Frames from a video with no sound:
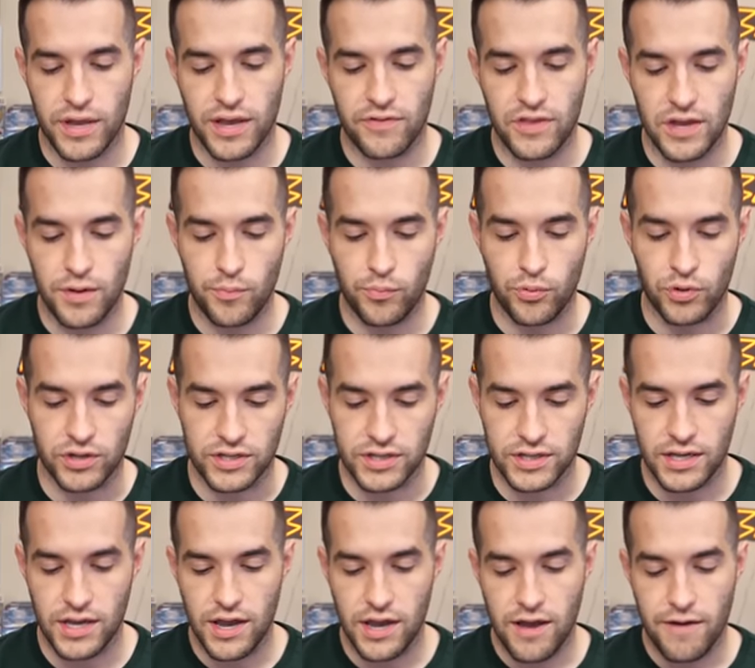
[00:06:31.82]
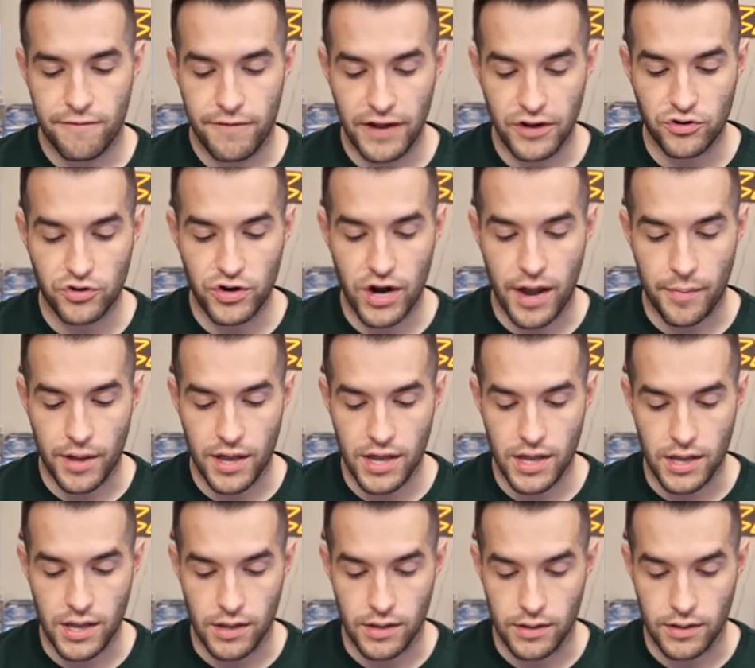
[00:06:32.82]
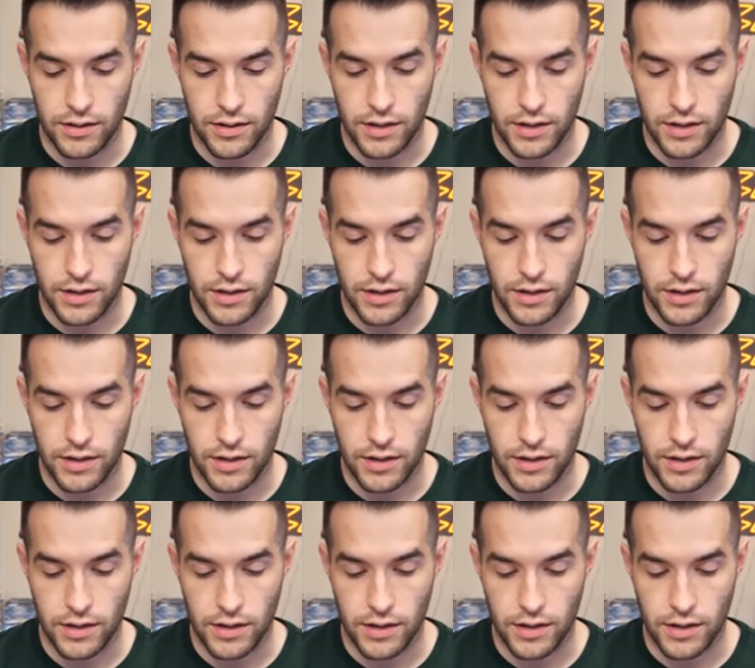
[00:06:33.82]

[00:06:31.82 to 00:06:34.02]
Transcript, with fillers: We have Empress. Fake Trap, and